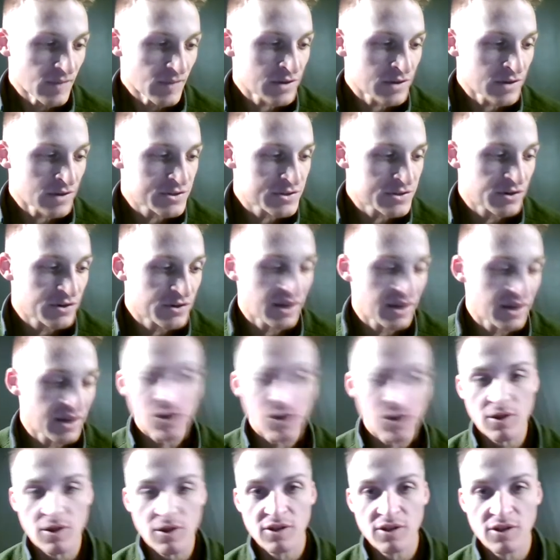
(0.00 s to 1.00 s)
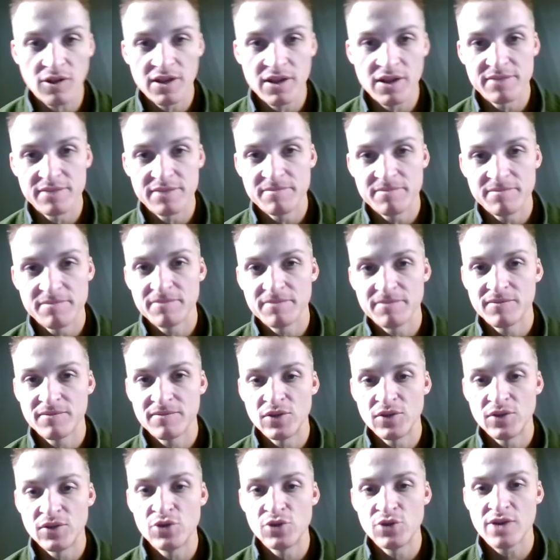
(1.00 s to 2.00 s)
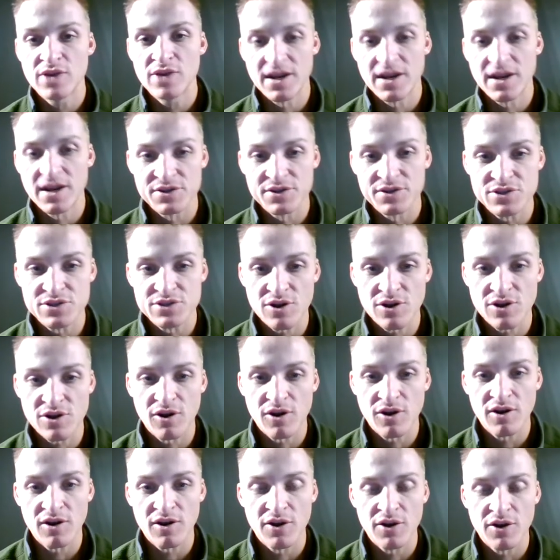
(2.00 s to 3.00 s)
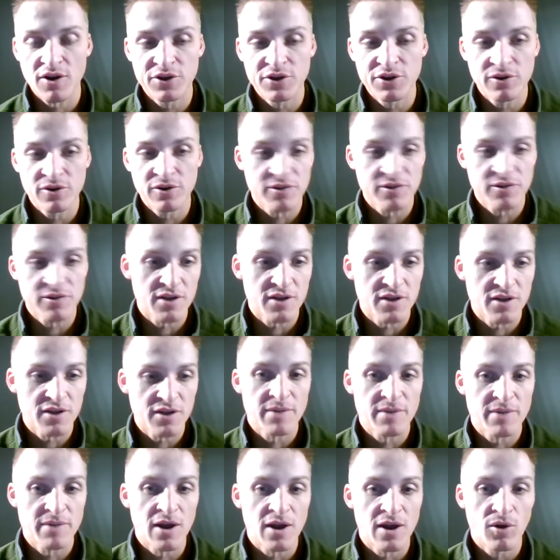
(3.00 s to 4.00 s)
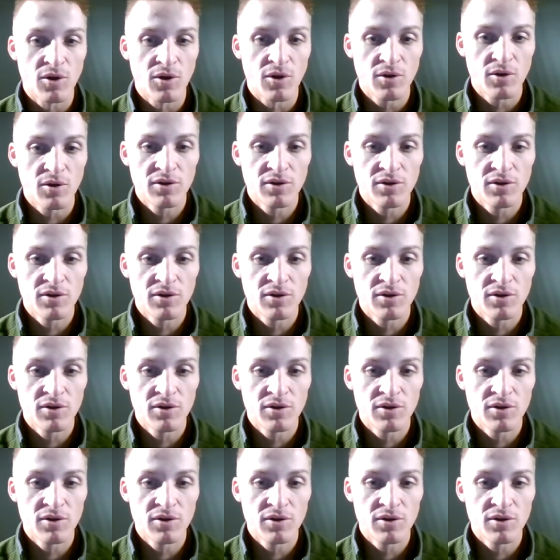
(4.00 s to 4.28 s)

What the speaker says: So Nick, I'll let you kind of start on your thoughts about